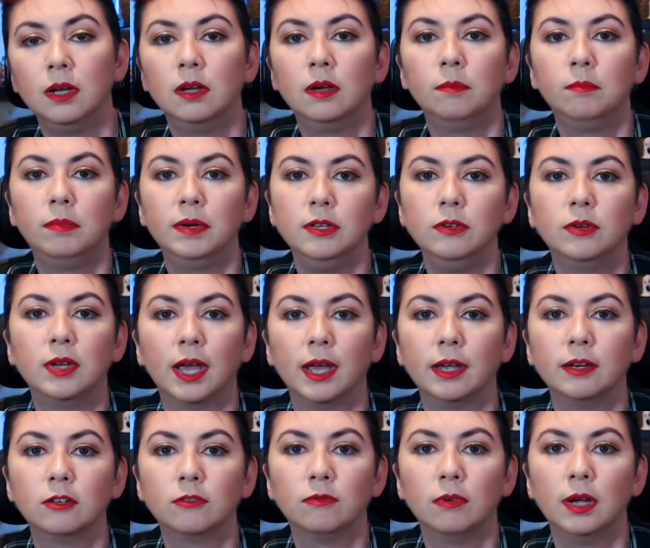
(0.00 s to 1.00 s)
but you can
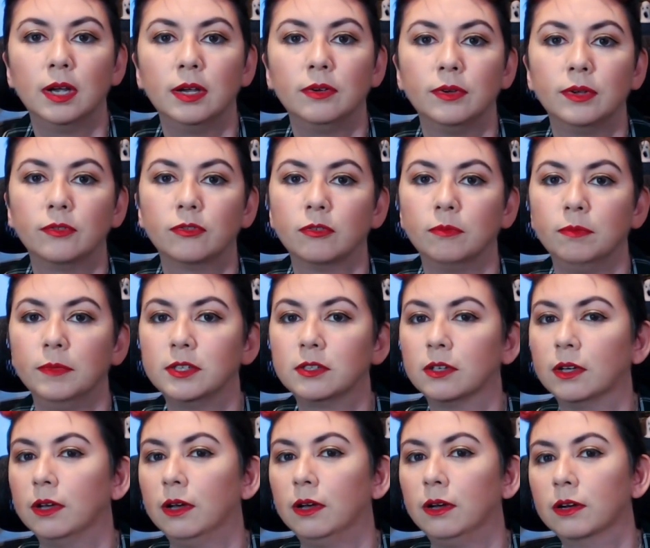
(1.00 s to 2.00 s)
derive it from this
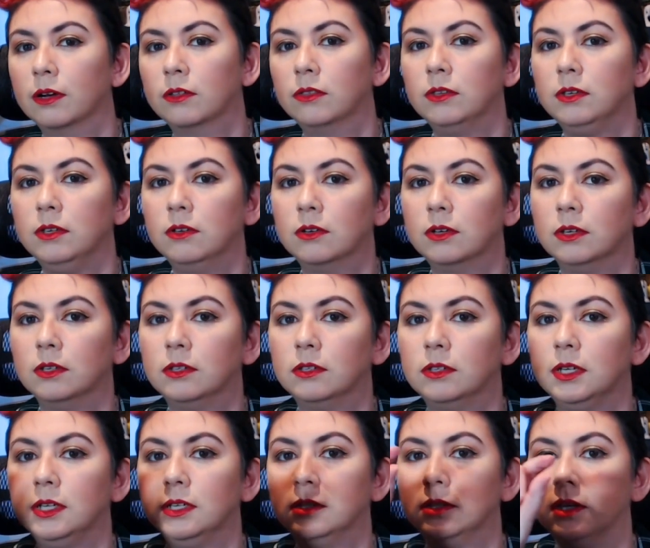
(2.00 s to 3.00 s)
arc that you can
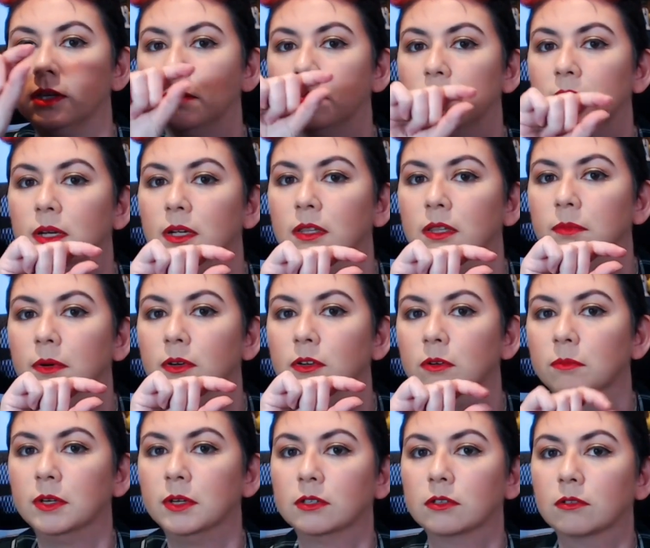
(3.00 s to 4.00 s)
see sitting behind the
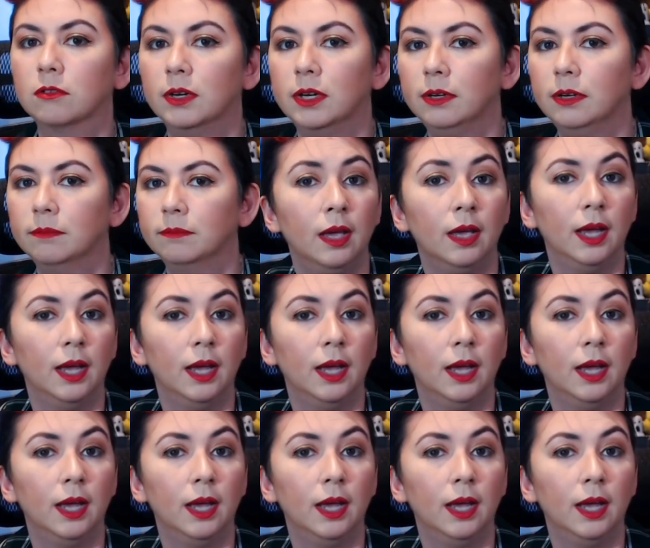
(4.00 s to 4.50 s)
Pokemon screen.